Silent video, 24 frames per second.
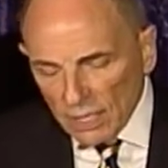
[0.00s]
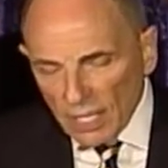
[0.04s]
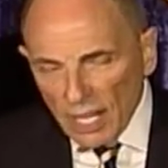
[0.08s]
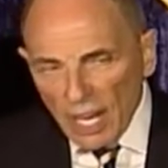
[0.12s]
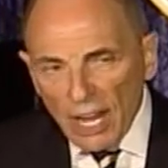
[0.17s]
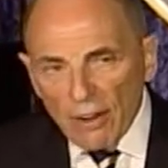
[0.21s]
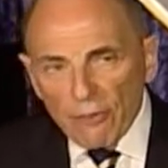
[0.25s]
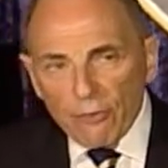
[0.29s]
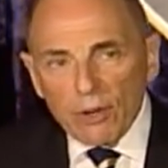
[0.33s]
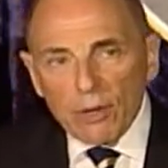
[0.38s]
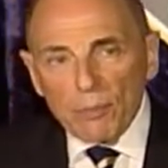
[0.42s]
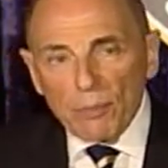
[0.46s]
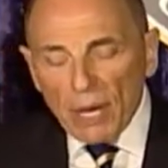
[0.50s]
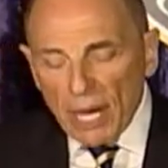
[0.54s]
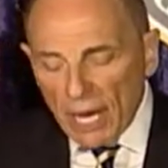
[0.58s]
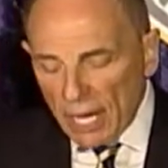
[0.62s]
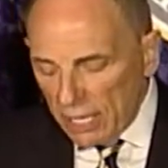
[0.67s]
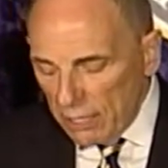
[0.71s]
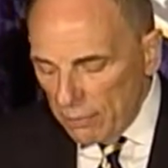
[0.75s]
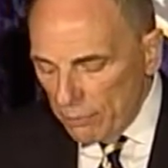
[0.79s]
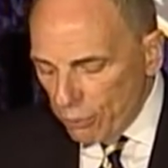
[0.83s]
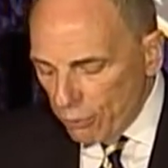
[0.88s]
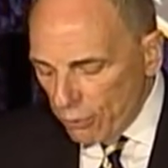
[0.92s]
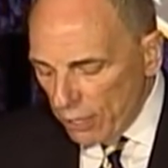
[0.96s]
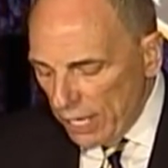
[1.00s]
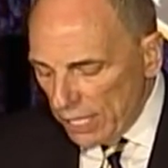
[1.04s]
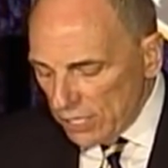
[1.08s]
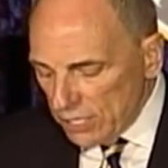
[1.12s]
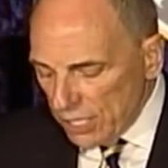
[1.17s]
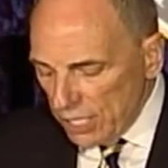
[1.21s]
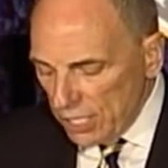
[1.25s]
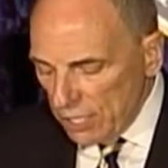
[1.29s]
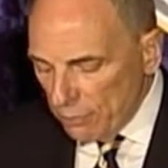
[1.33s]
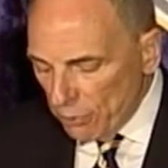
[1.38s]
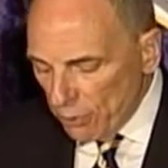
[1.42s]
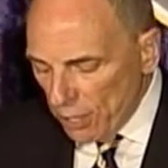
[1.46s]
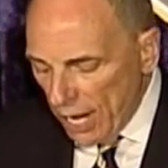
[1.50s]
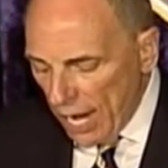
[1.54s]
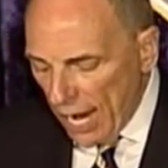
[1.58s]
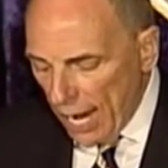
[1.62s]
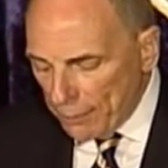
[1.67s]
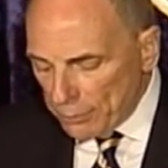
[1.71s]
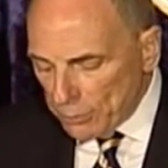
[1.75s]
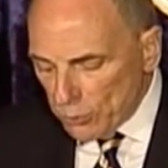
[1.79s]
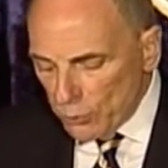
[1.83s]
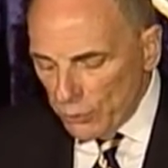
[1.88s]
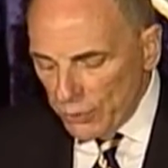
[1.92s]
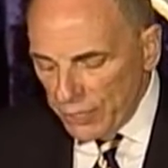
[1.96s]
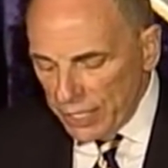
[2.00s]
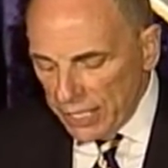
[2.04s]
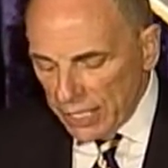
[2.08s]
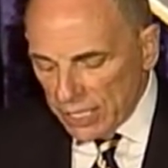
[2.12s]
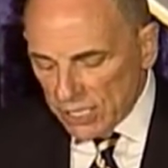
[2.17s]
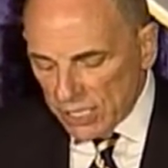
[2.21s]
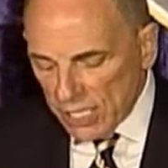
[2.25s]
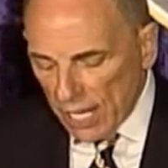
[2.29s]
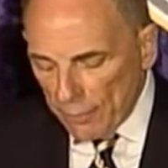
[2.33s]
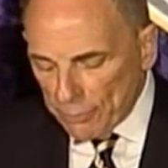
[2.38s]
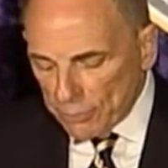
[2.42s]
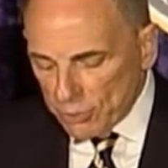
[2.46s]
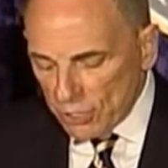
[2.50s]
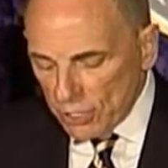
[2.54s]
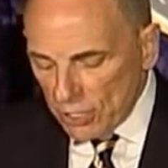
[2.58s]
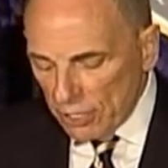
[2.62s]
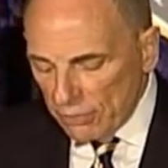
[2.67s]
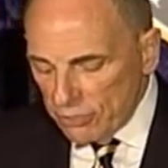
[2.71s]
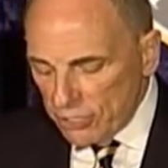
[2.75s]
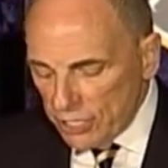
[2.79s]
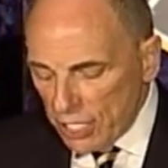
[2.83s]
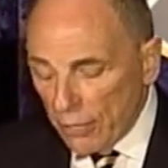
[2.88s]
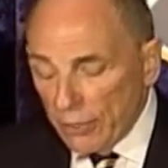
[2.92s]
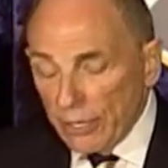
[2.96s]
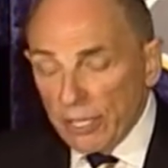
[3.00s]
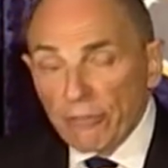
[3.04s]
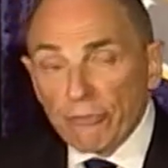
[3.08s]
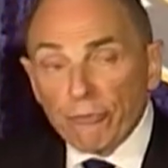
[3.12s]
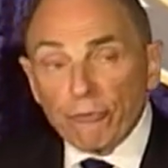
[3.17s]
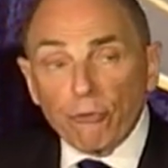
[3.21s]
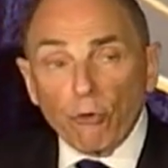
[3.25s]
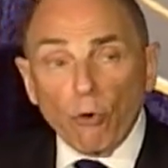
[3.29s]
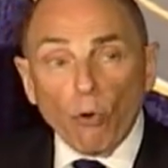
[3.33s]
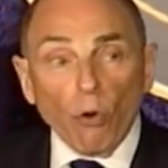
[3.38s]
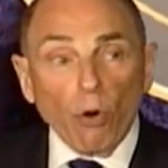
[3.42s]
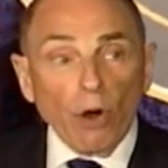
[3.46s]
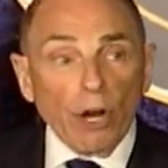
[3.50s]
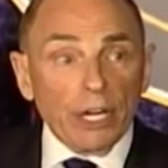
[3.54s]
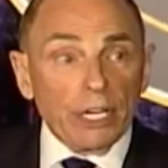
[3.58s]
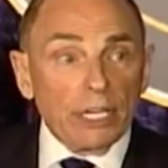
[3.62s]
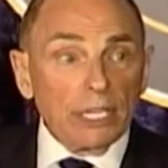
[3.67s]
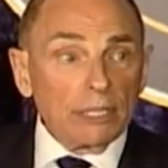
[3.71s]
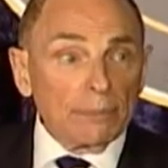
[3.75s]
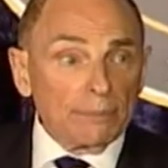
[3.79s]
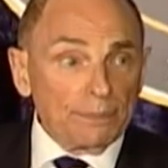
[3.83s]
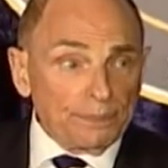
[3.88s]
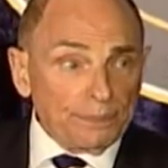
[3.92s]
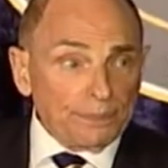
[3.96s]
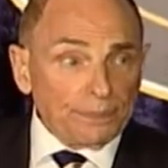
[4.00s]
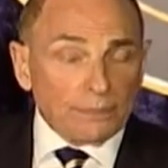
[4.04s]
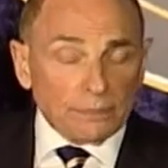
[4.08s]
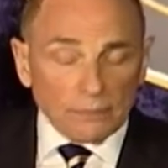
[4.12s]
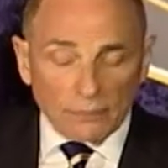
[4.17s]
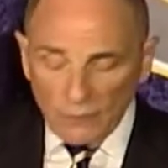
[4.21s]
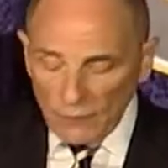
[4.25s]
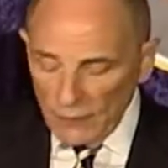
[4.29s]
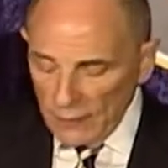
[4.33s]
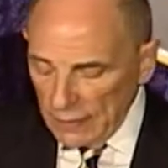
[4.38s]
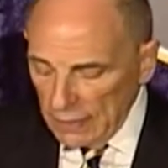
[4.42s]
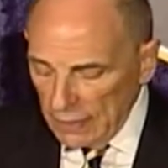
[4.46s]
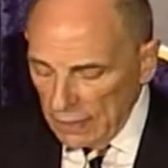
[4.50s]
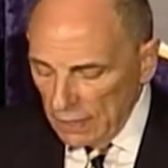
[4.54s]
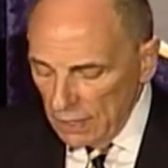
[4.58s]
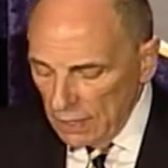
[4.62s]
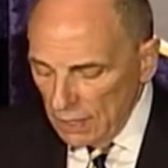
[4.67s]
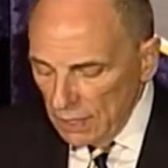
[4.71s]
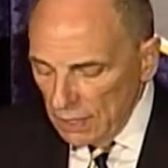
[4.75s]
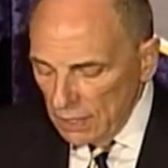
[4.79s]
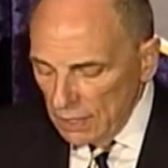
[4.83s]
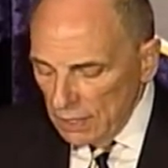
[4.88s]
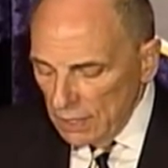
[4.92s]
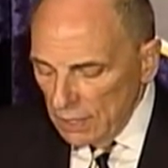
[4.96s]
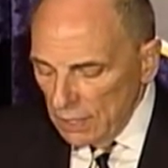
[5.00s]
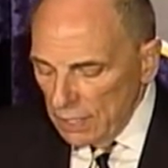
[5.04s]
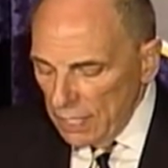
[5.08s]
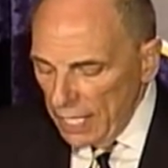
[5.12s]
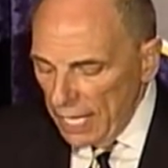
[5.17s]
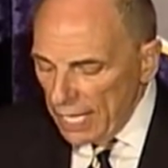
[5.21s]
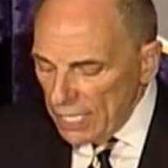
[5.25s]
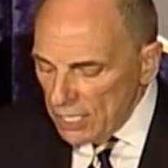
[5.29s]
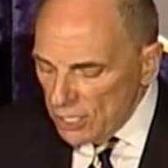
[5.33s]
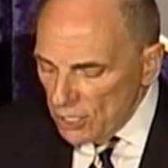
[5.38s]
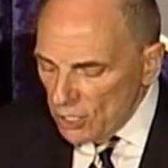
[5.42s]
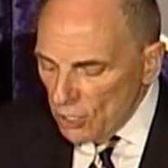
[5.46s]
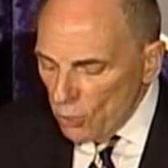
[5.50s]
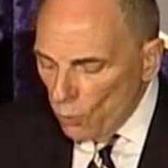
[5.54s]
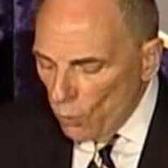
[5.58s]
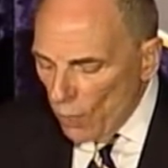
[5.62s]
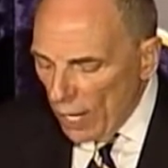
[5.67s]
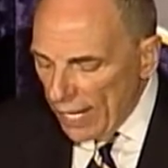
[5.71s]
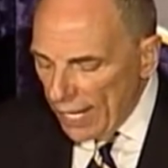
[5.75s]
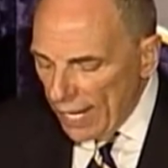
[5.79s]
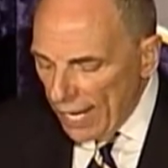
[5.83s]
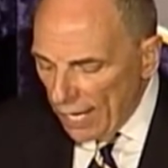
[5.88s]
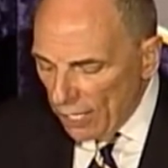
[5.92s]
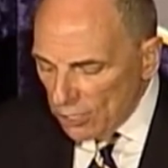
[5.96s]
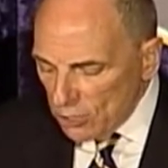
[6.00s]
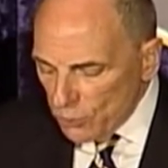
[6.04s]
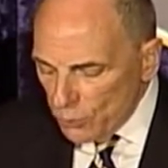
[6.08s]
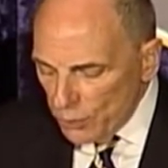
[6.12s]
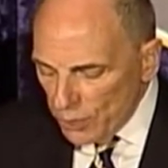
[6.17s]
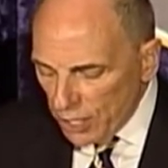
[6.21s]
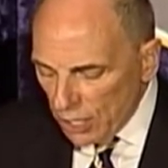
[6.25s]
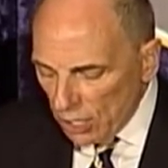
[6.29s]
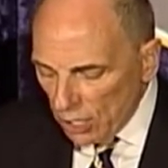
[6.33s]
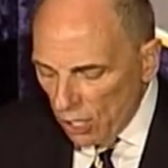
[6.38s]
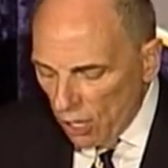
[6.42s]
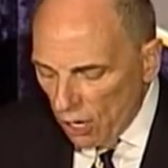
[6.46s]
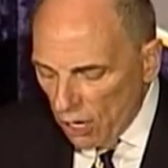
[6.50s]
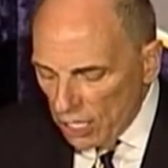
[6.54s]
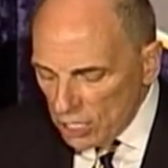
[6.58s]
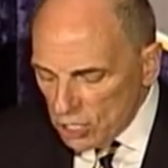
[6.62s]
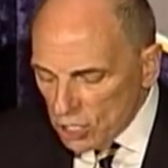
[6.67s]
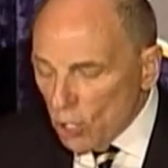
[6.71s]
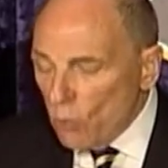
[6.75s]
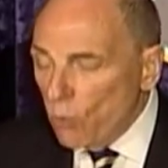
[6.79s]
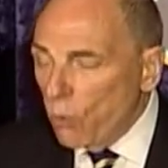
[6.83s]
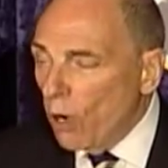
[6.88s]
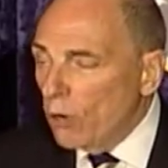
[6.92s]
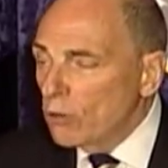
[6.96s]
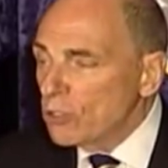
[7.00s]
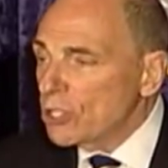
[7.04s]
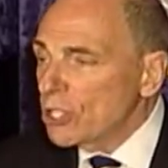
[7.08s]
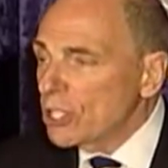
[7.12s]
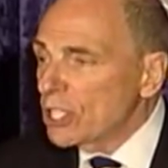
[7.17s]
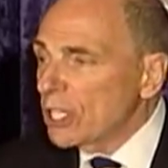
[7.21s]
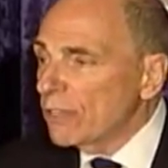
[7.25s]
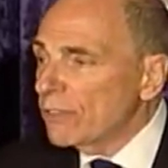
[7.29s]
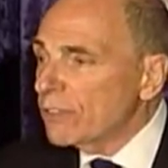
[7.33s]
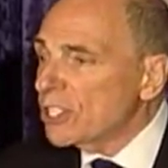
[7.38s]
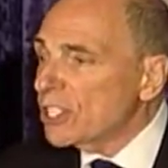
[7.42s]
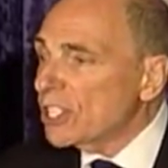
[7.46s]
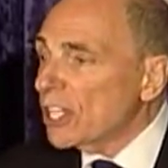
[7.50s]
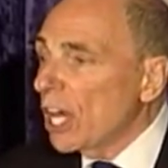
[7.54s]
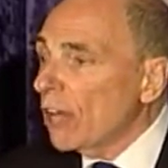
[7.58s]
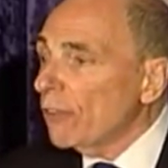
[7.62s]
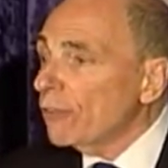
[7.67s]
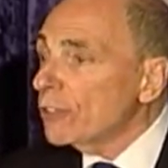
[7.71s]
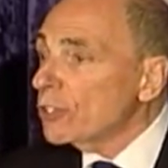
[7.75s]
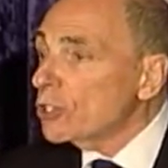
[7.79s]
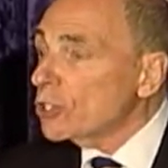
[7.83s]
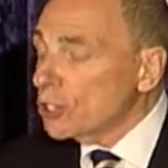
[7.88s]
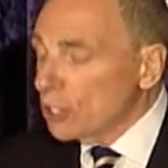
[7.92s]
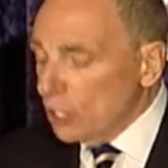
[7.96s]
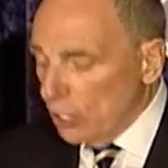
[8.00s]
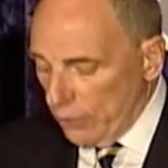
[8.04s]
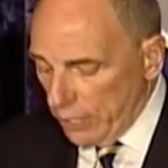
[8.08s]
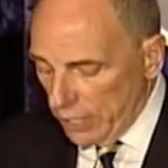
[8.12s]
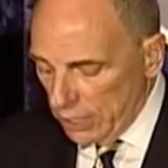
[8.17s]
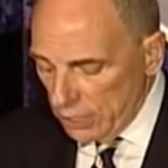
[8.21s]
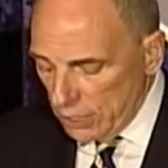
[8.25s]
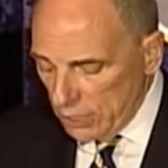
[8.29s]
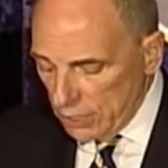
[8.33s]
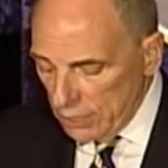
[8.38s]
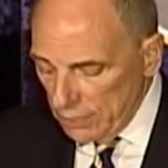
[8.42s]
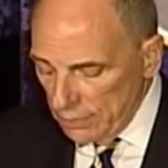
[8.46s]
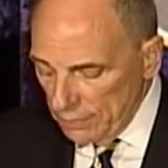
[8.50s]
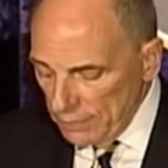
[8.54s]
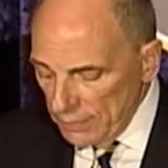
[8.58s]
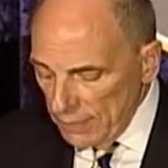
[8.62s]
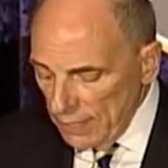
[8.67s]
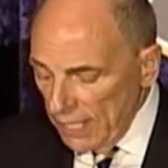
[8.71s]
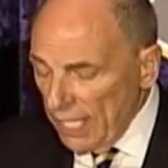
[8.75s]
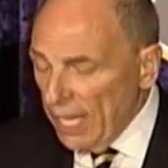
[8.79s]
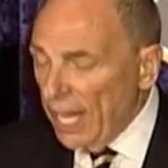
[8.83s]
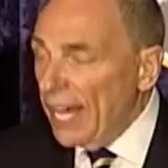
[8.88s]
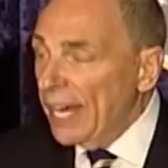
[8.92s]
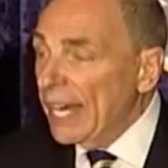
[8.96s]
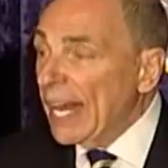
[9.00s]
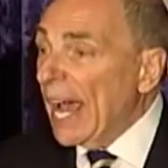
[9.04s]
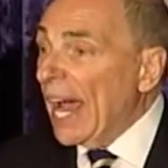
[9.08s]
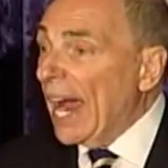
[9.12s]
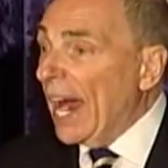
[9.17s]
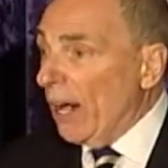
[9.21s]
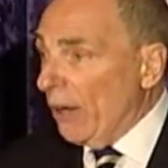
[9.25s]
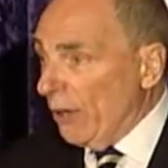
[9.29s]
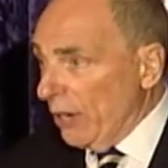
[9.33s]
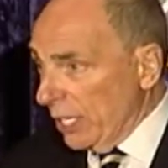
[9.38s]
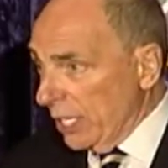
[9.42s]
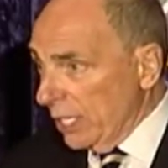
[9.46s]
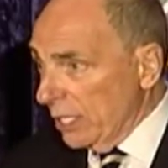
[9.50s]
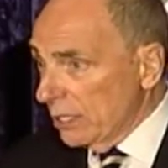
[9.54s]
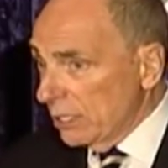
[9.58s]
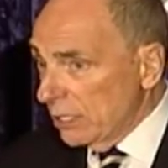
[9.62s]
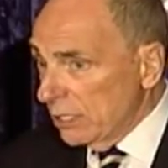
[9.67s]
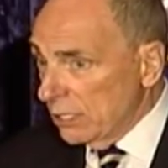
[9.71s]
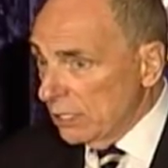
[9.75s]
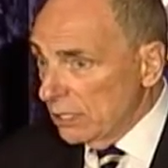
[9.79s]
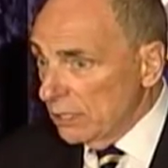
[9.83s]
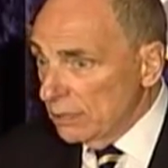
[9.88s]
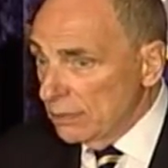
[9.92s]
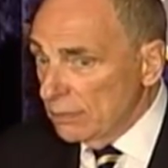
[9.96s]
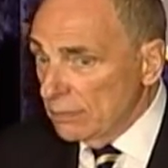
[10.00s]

"Every modern president, perhaps with the exception of Gerry Ford, entered the White House with a large quotient of self-assurance and arrogance."